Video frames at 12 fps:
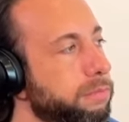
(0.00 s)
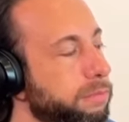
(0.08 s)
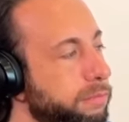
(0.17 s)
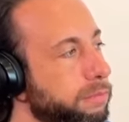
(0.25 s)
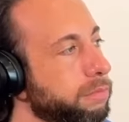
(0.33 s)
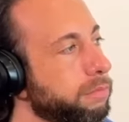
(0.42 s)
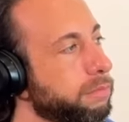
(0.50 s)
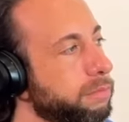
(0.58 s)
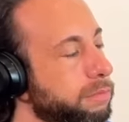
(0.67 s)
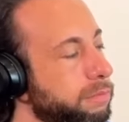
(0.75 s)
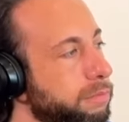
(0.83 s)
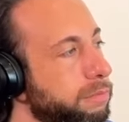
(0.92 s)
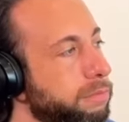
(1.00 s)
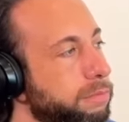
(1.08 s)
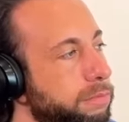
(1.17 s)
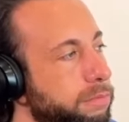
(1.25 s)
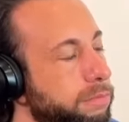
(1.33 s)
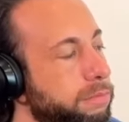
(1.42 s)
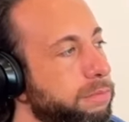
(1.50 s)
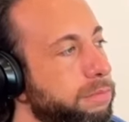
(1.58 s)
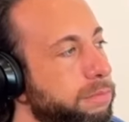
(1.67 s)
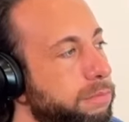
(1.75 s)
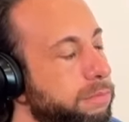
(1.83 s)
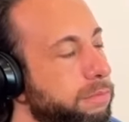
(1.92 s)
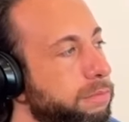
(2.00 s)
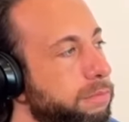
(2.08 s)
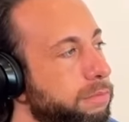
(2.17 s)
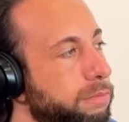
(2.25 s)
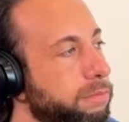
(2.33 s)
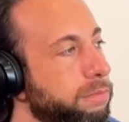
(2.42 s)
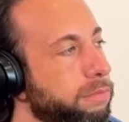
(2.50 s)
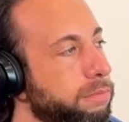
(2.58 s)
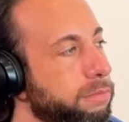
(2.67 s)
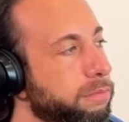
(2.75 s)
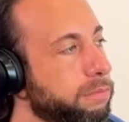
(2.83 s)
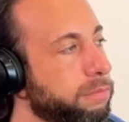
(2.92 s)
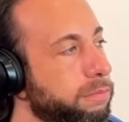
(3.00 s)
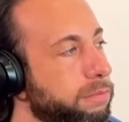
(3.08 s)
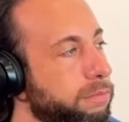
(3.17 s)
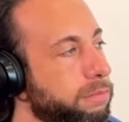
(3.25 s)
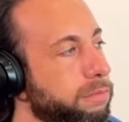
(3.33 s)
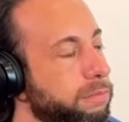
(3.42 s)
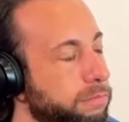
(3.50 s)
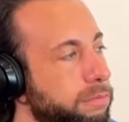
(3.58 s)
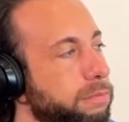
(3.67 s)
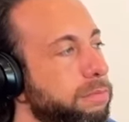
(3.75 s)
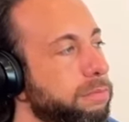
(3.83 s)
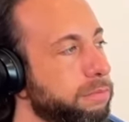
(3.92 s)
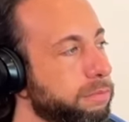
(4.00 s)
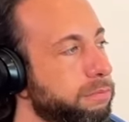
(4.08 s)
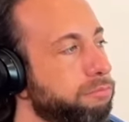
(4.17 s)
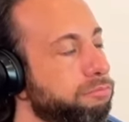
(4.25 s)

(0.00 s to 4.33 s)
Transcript: The person shown says nothing.